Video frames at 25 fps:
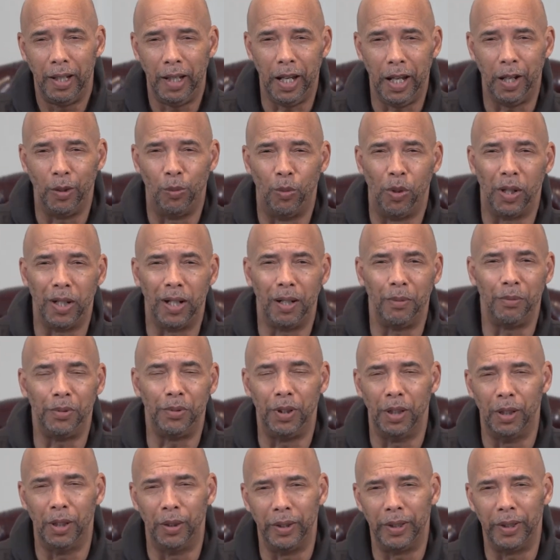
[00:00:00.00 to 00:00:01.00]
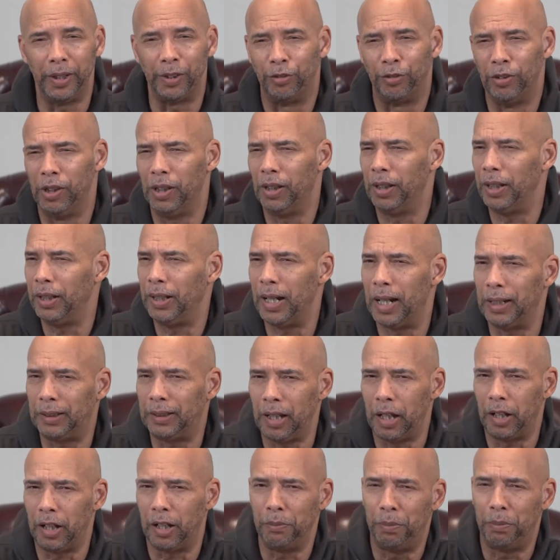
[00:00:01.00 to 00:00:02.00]
And what I'm doing is really
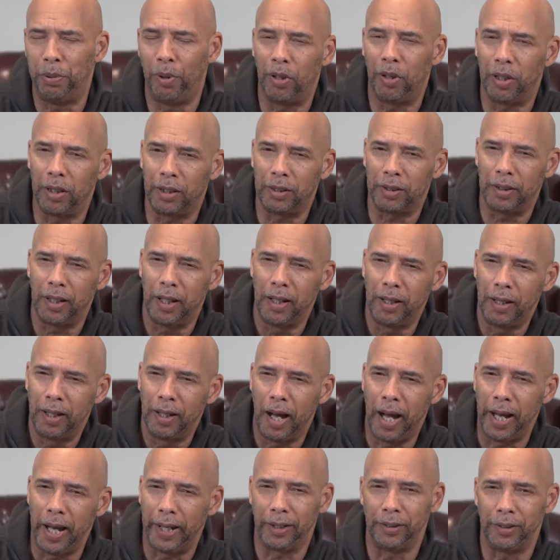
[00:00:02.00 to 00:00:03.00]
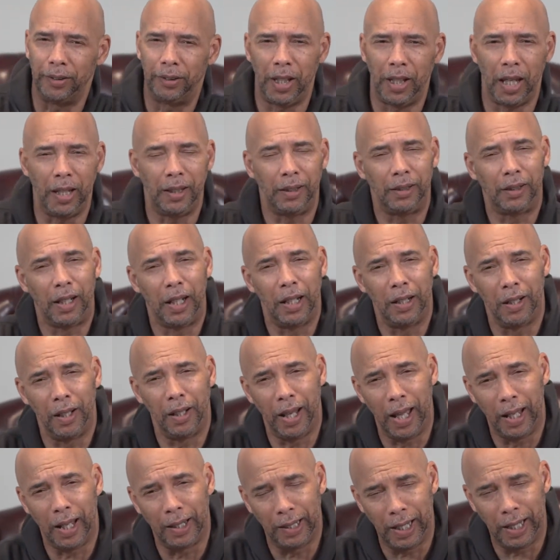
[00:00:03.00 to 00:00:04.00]
not that important. I can take care
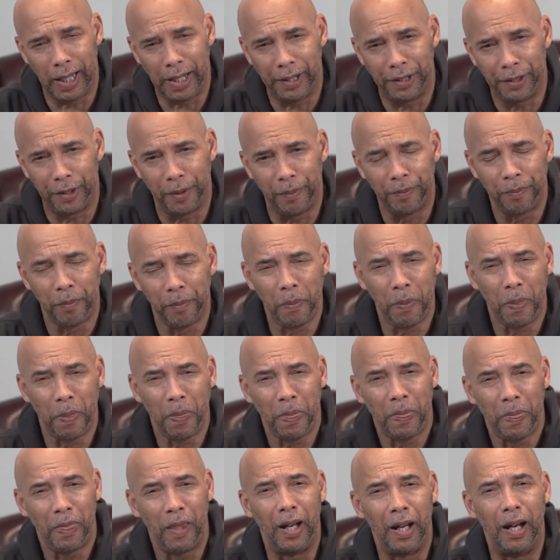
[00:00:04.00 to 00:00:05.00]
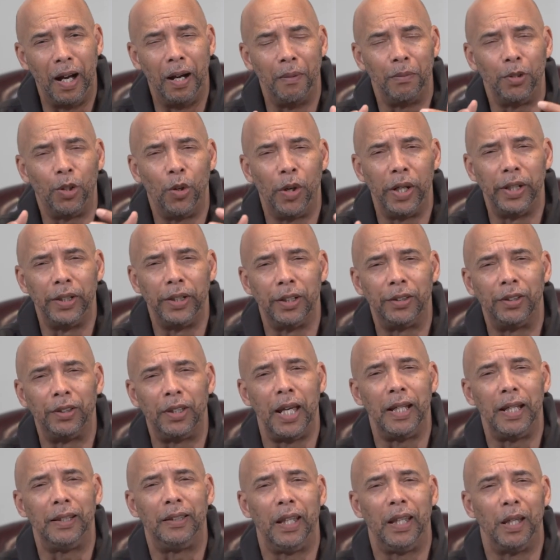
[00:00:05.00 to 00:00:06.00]
of that later. I'm going to
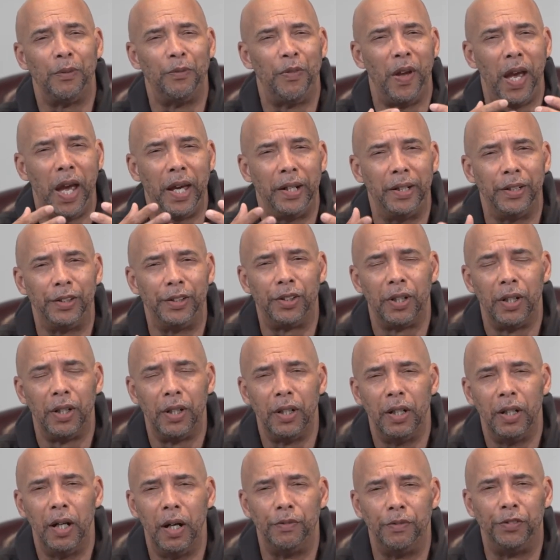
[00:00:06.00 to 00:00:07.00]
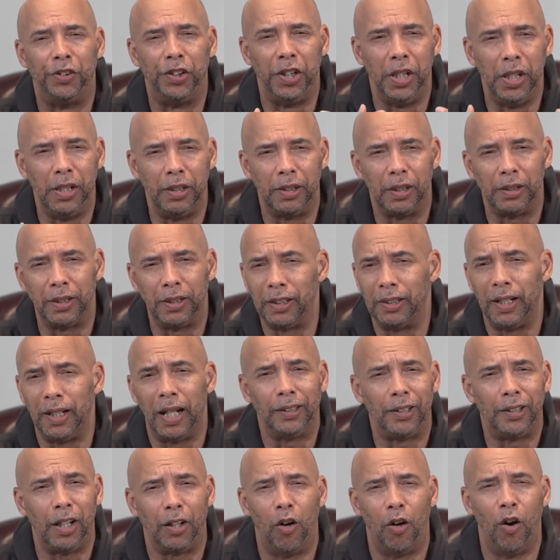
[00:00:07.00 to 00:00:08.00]
take the advantage of Jesus. It's
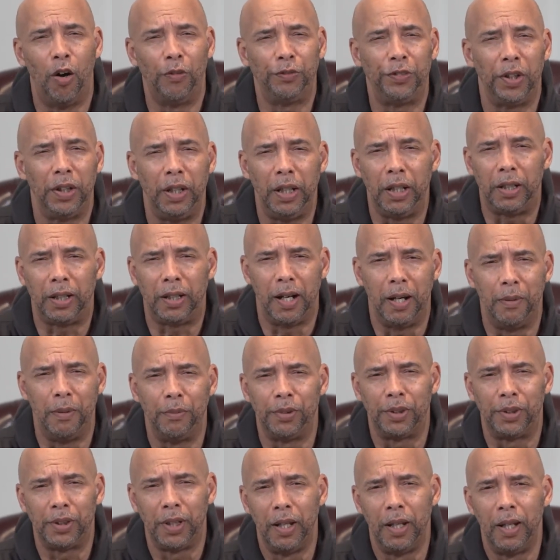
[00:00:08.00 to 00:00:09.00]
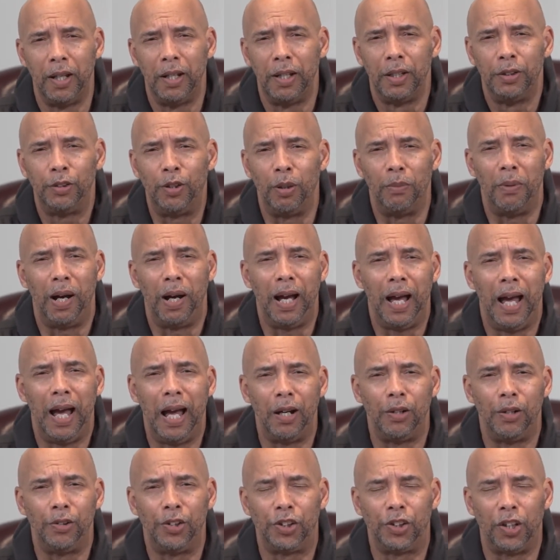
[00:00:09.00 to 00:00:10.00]
not that often he comes to my
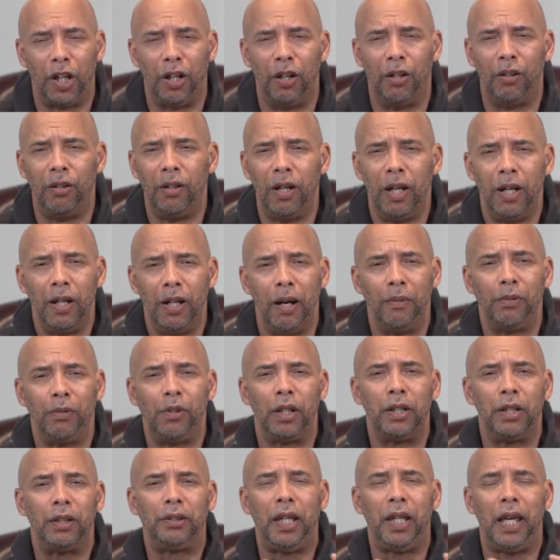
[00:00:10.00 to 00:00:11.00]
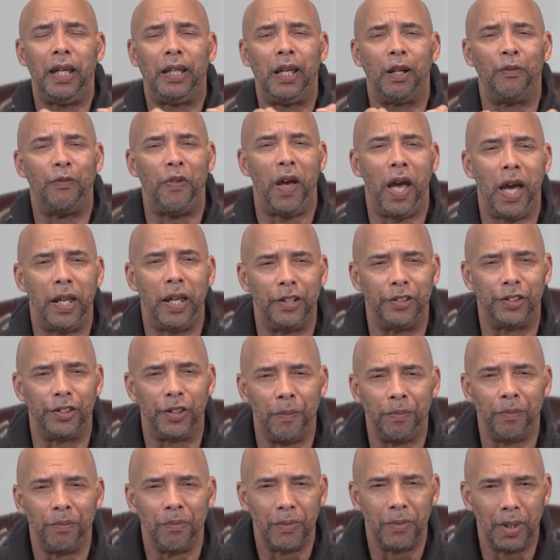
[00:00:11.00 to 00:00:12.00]
house, so I'm going to take
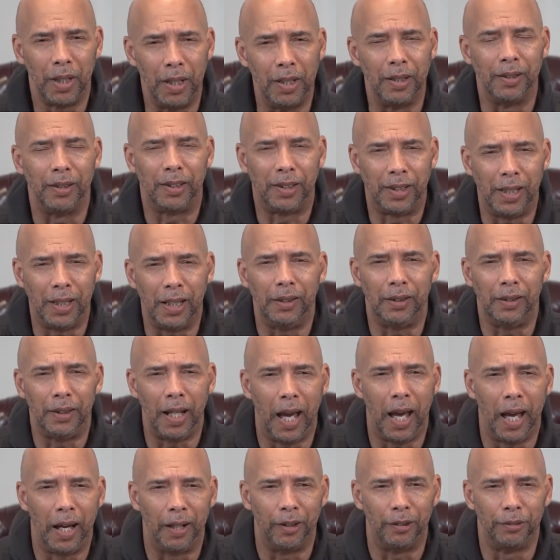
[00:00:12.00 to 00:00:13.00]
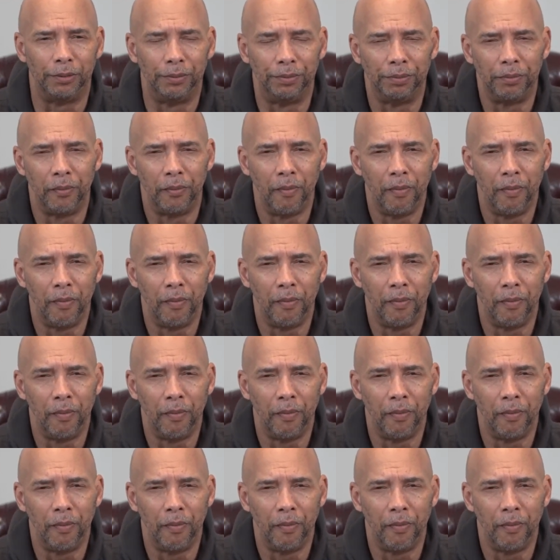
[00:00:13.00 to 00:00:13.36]
advantage and sit down